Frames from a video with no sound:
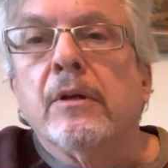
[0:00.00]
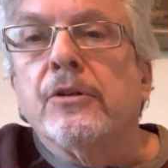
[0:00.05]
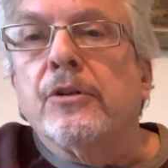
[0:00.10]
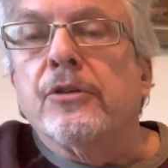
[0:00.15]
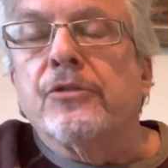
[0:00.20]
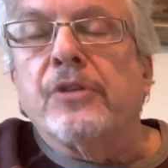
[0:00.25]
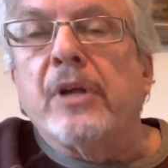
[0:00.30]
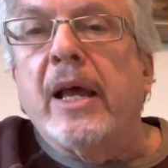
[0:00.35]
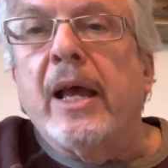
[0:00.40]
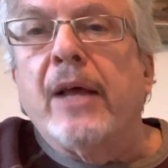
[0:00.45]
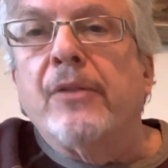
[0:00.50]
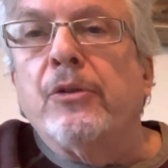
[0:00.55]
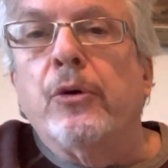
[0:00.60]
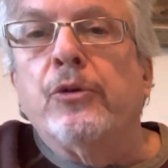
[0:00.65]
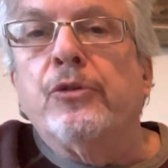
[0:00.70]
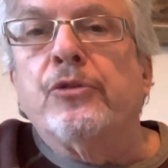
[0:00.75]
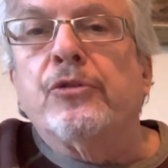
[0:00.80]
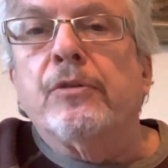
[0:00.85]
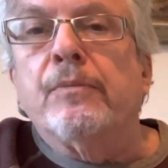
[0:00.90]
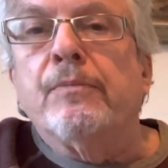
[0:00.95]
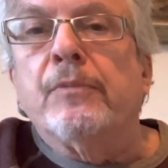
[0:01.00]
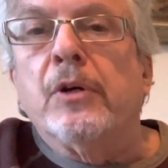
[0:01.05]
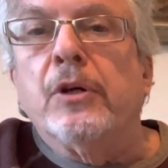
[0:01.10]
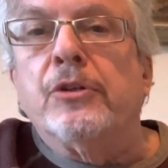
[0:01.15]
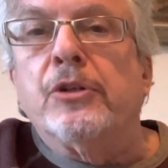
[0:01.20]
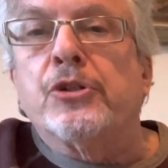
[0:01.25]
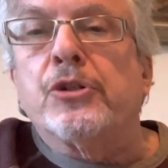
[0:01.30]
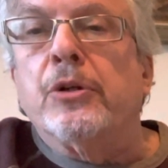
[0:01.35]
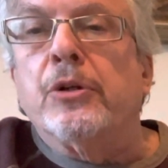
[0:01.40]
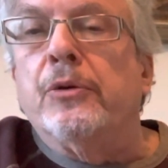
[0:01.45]
just add those
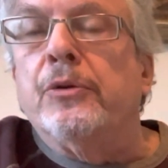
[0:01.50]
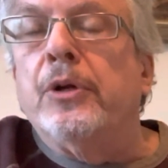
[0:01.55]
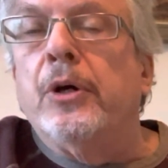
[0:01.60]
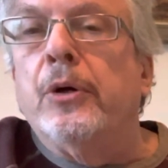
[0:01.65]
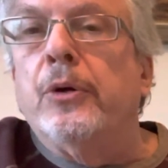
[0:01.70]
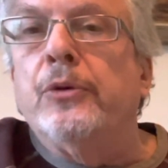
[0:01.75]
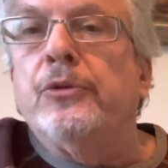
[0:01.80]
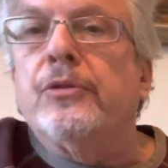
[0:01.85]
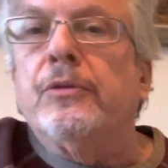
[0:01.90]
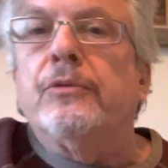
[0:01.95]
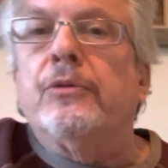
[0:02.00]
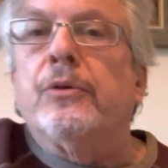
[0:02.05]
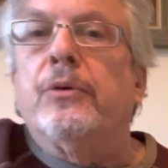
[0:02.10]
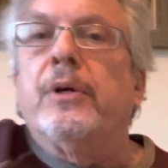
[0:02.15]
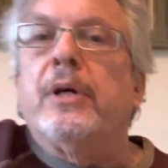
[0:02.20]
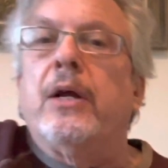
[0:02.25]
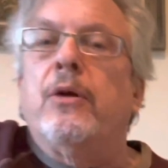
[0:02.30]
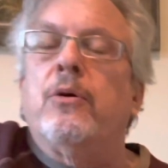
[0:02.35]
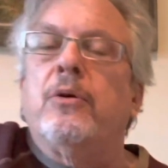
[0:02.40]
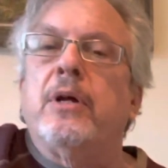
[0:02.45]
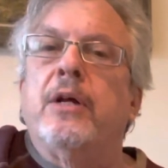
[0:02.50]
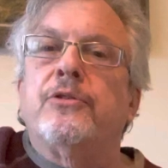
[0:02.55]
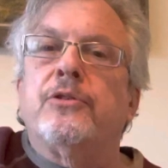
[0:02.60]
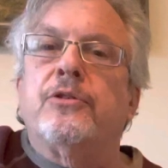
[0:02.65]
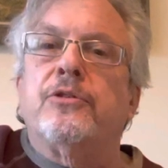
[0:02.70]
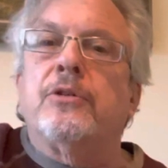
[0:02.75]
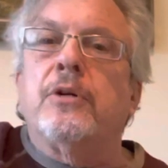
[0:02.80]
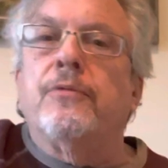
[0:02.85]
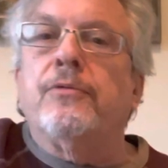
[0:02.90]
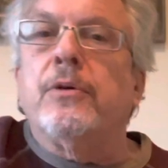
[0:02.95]
additional notes. So we got all kinds
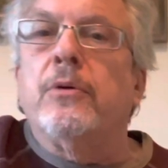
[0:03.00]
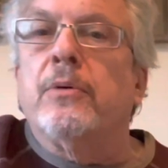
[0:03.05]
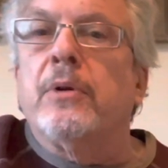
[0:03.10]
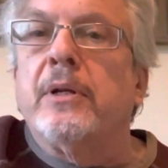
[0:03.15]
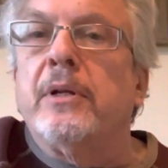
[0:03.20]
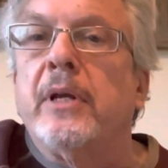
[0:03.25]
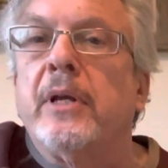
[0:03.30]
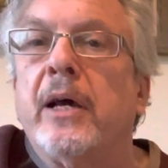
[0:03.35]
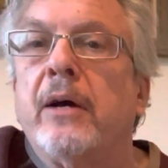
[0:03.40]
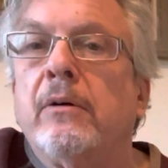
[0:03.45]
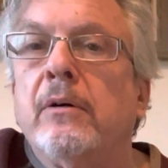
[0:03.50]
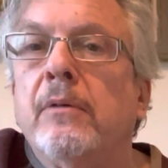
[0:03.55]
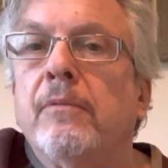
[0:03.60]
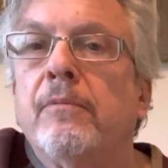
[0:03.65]
of stuff going on now.